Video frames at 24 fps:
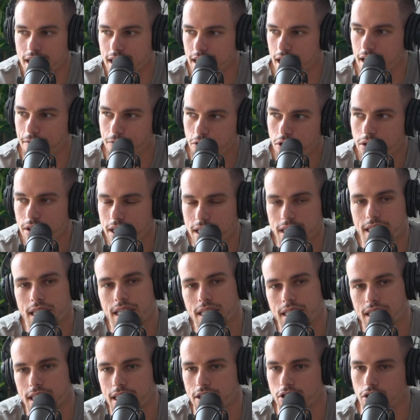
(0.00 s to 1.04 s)
if you're listening
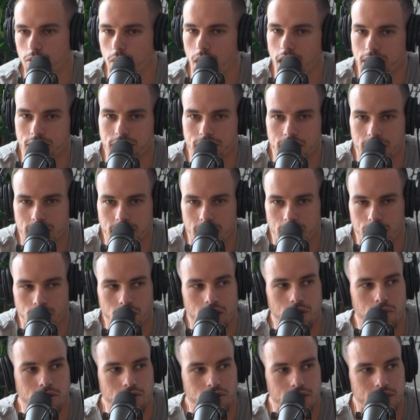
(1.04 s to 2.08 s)
to this or watching this, I
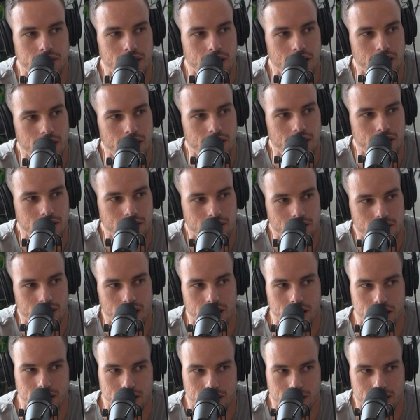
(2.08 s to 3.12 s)
really want you to take
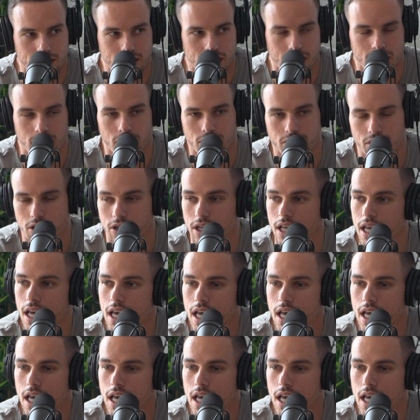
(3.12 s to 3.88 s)
take take a close look.